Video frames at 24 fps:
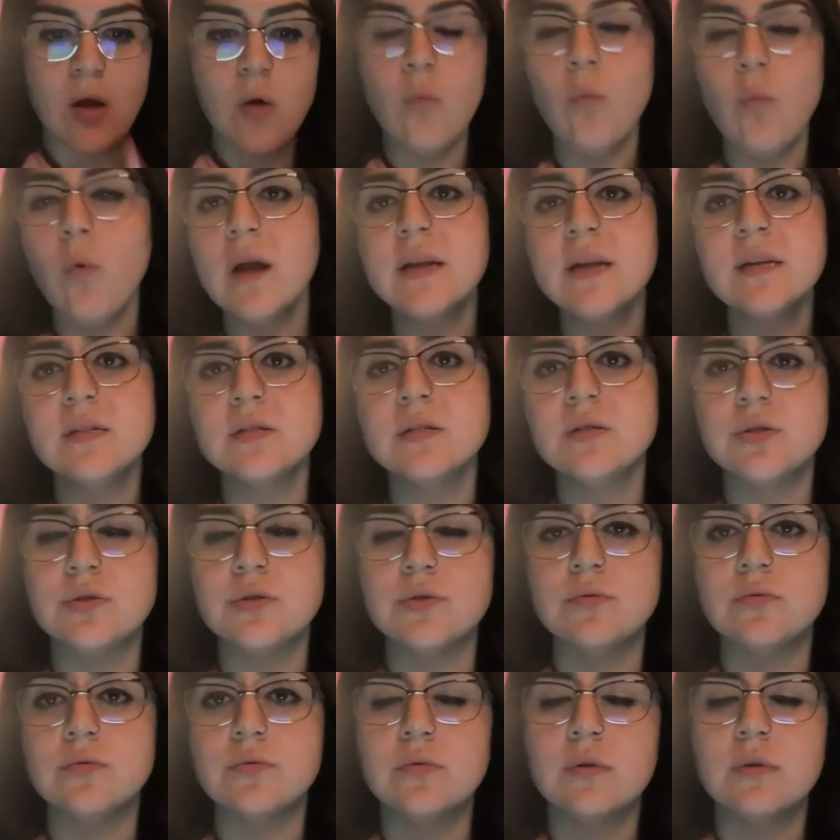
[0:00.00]
1 and
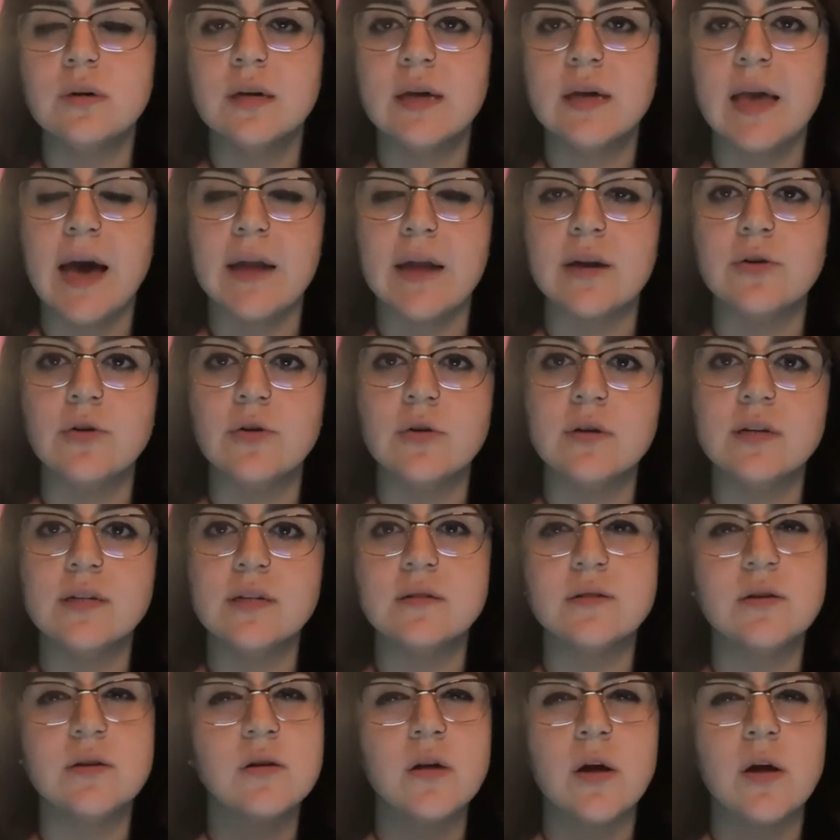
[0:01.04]
2
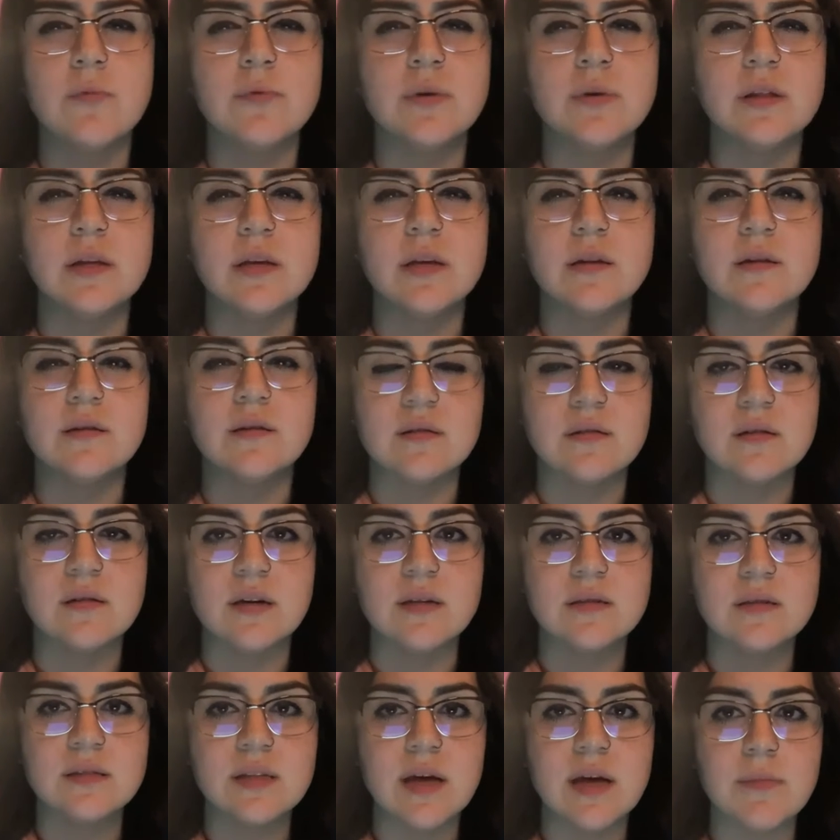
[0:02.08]
categories, they're not really
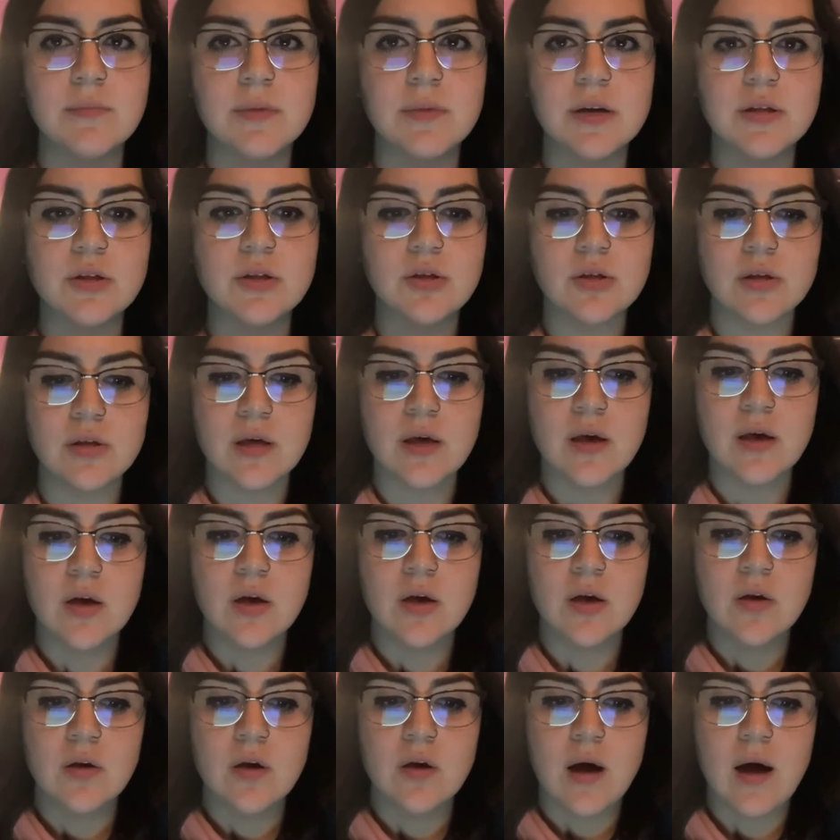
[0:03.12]
discussed that much.
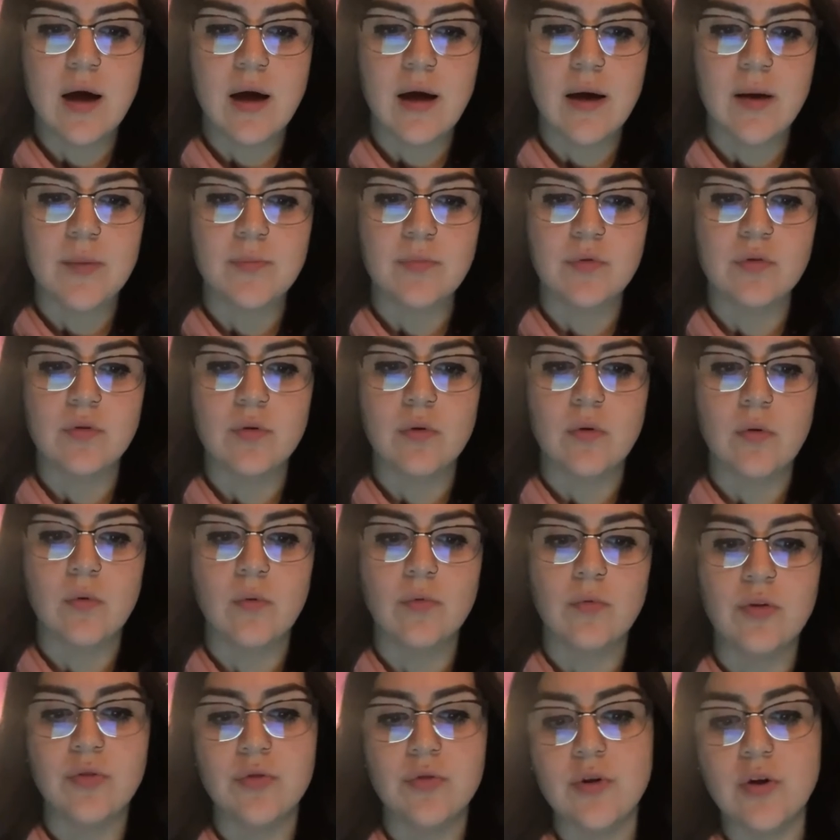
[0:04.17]
So
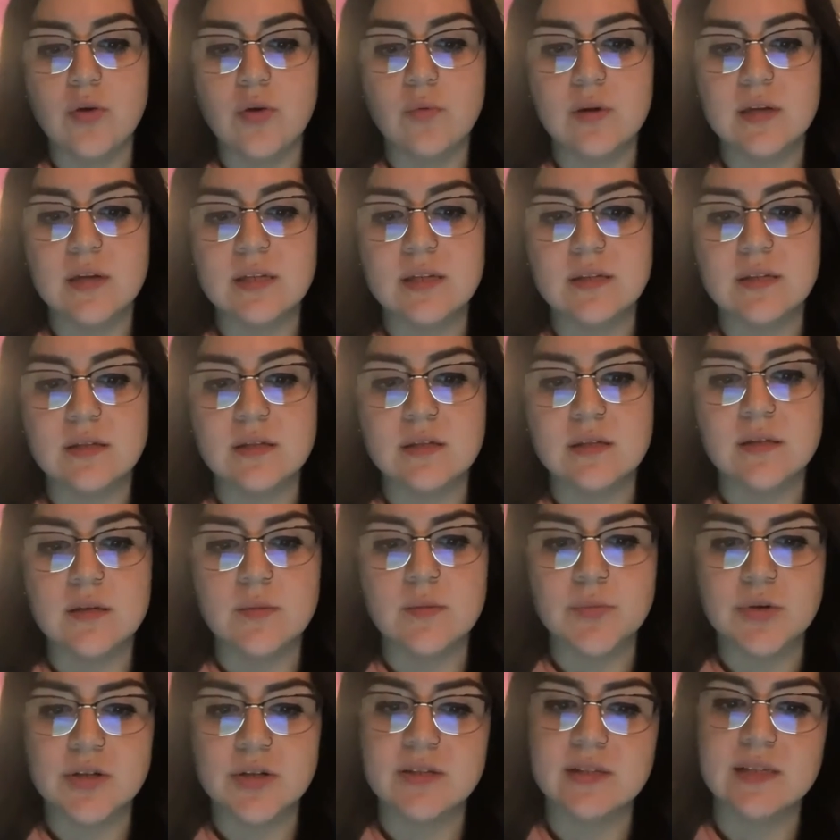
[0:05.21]
the third one is the
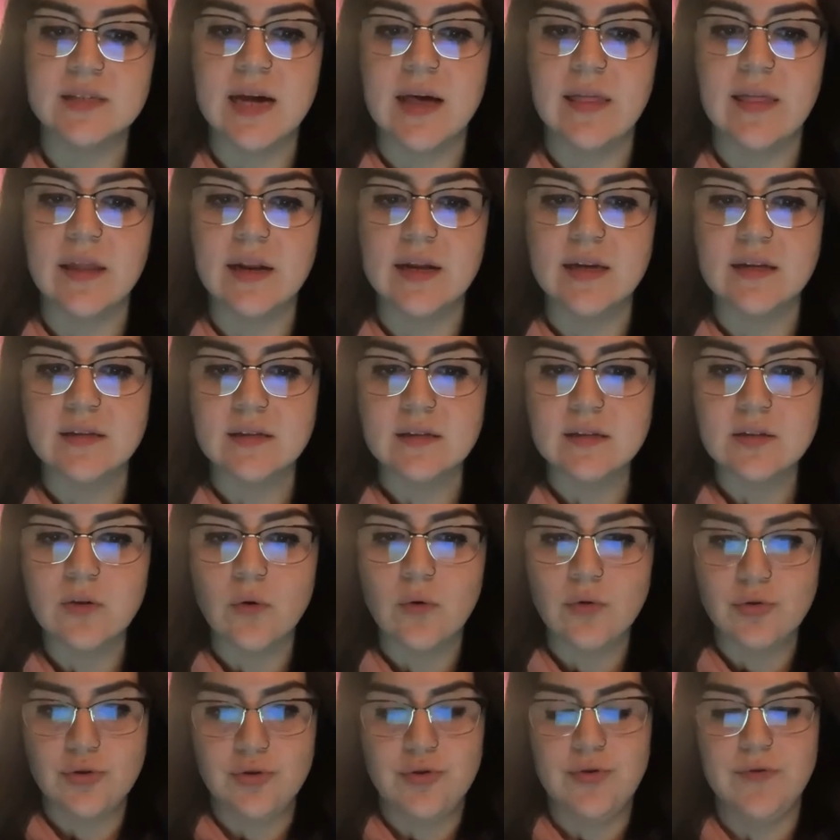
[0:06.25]
personality is
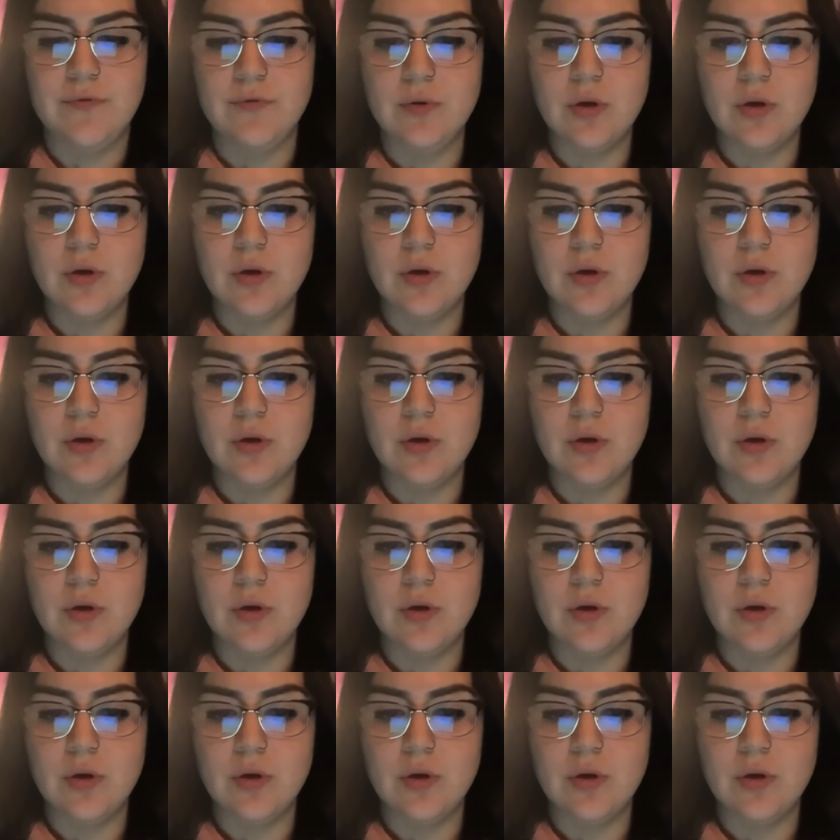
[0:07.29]
culture